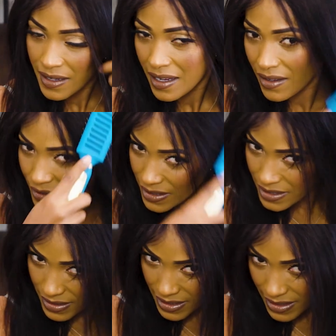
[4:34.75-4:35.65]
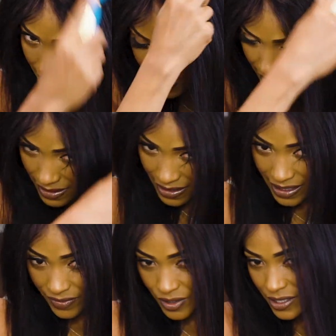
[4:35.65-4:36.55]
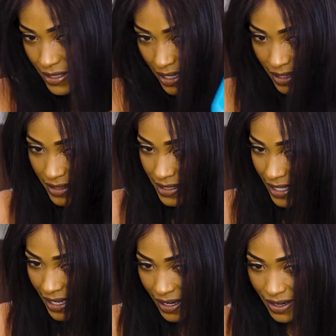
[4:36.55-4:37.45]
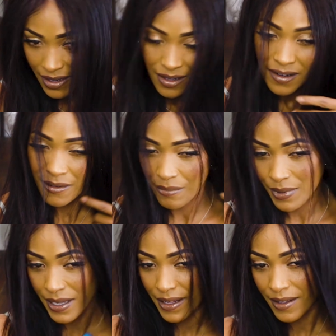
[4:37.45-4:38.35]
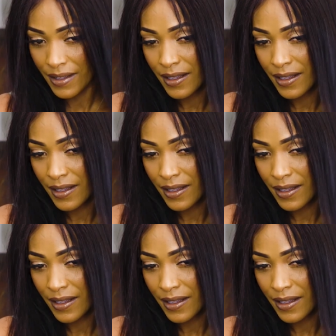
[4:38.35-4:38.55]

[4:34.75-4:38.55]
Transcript: Obviously, like I have to style this hair, but